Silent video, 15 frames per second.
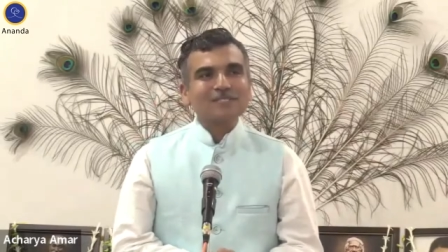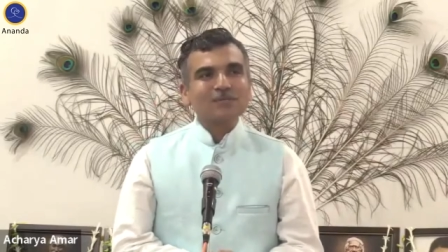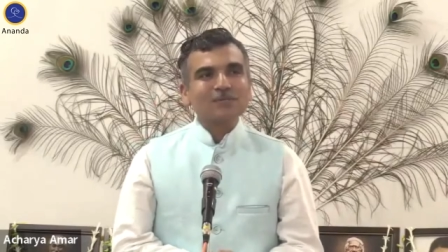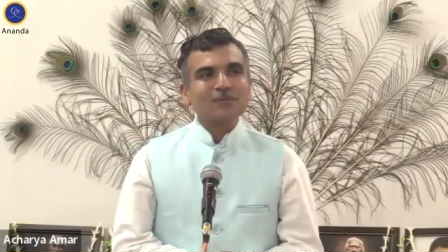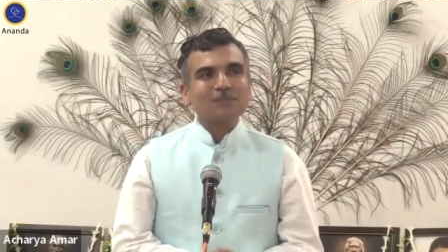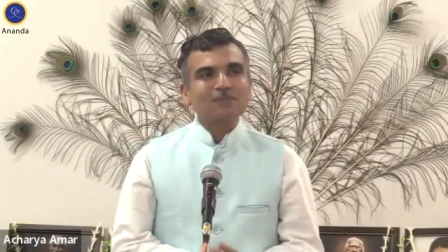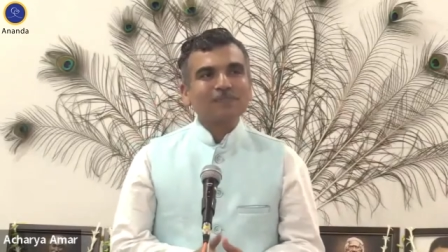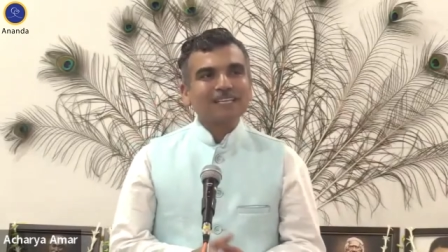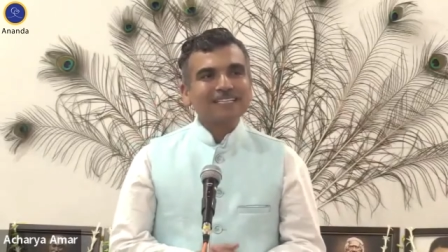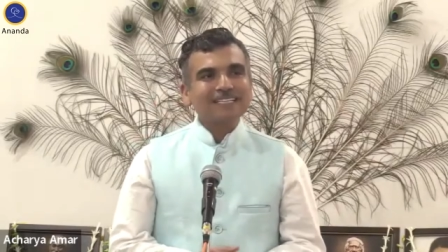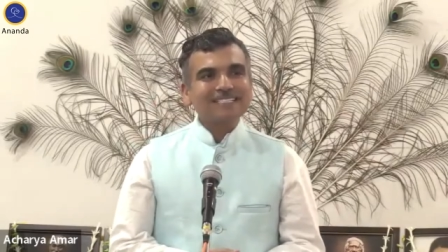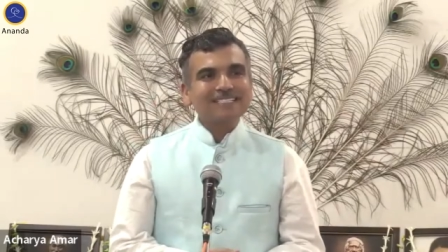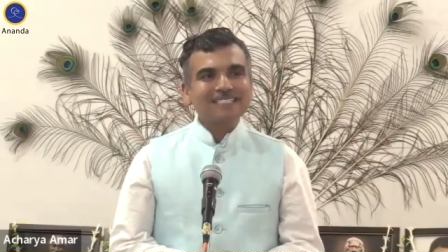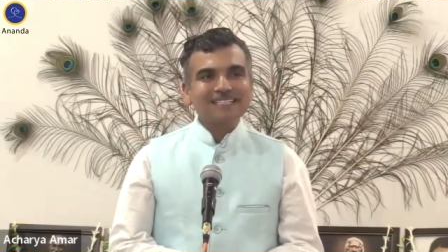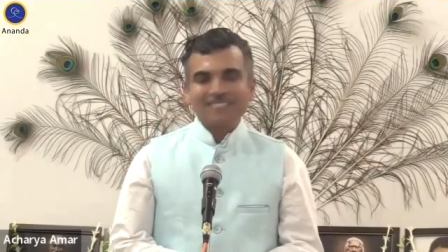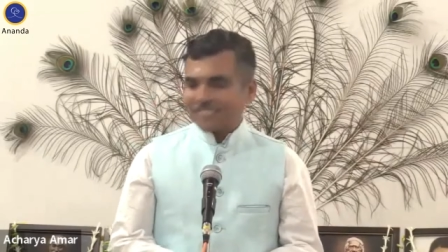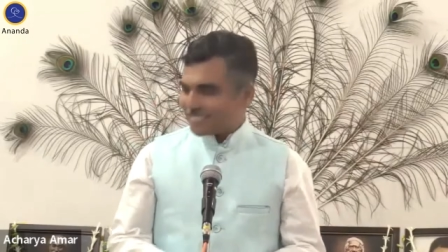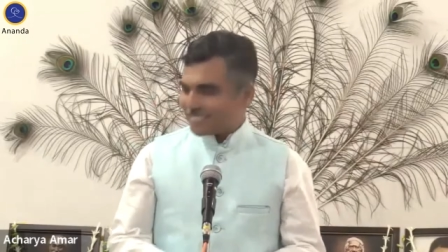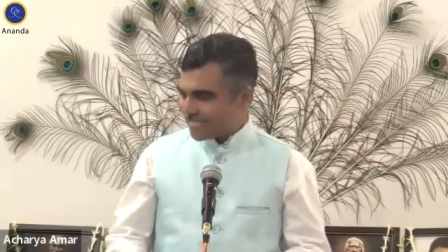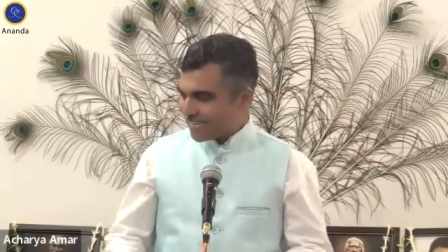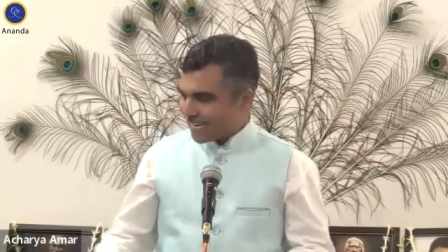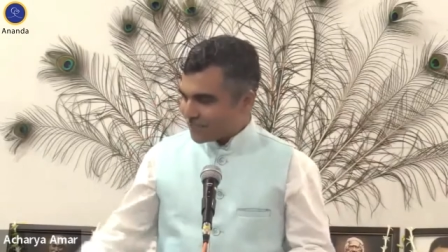So this is a
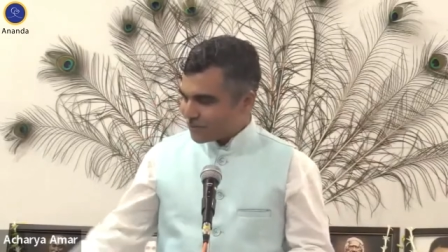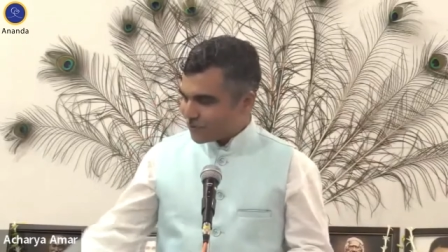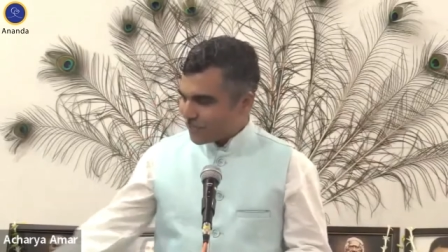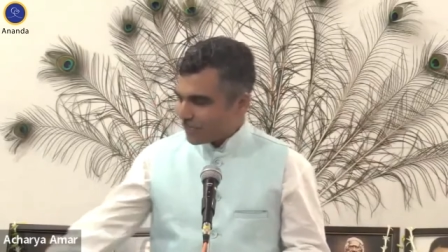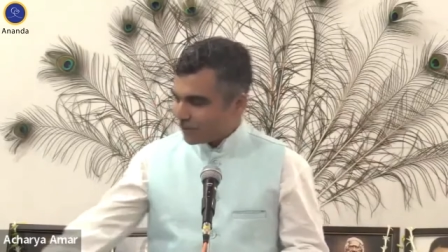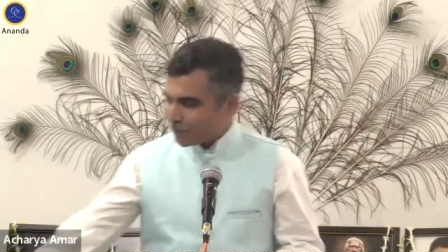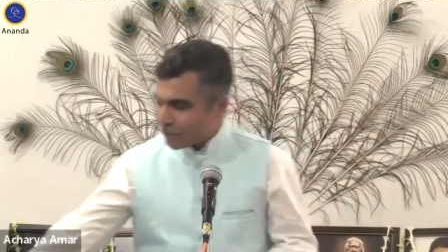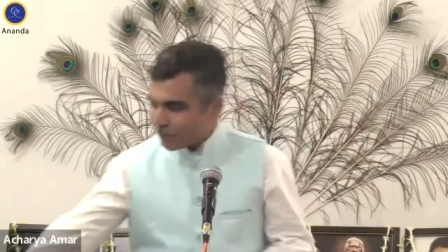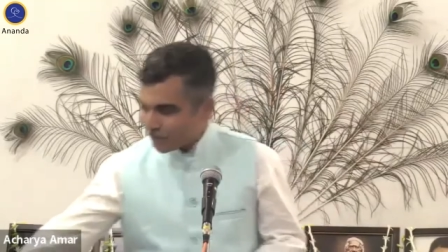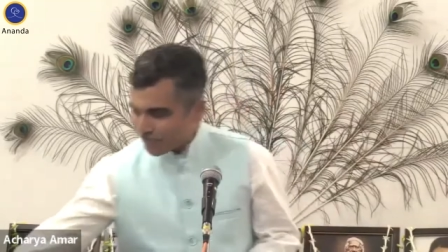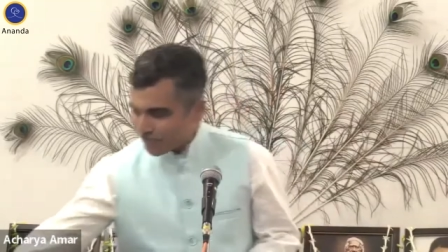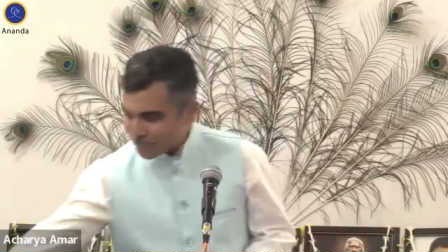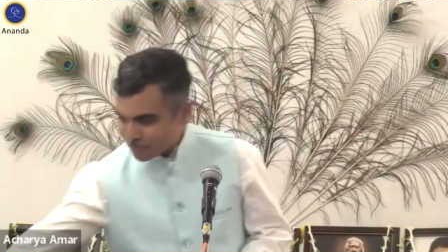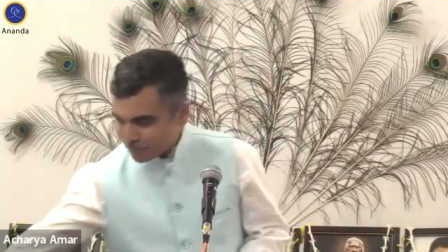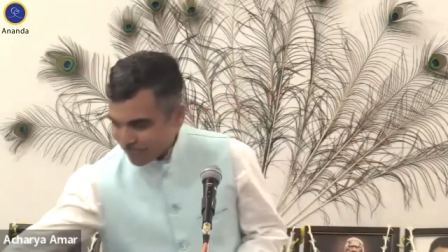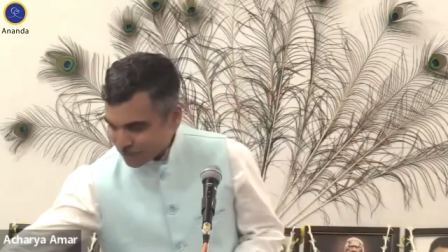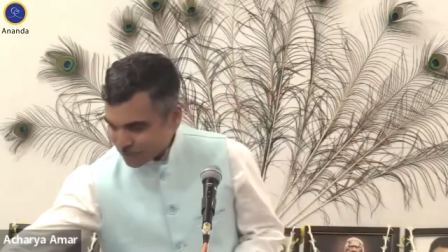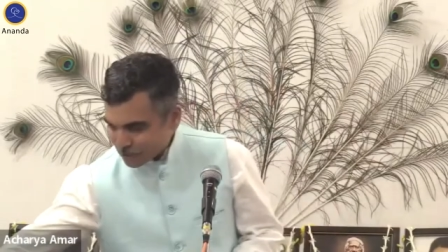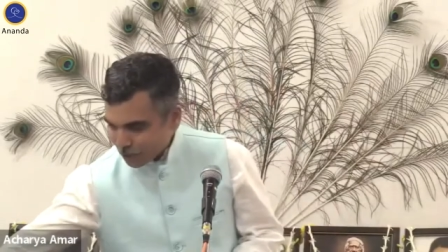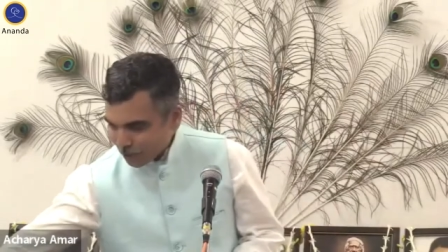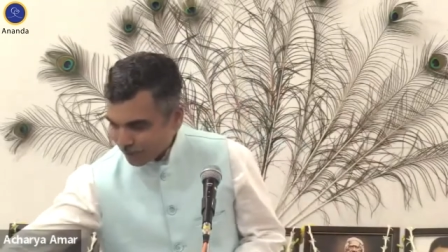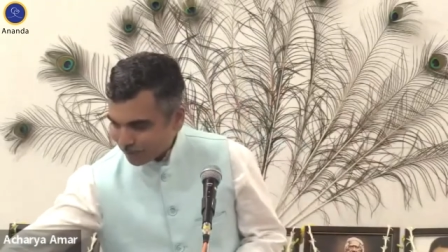satsang, as we know, is
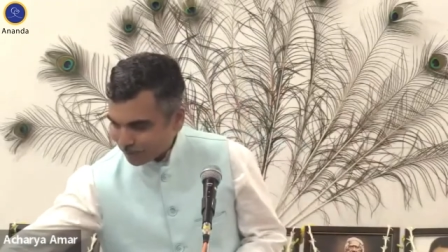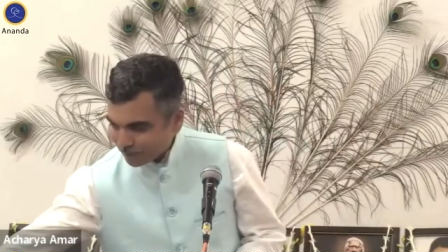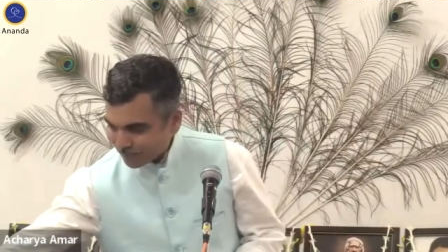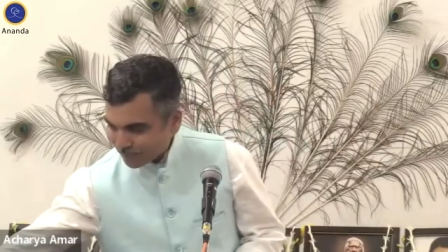based on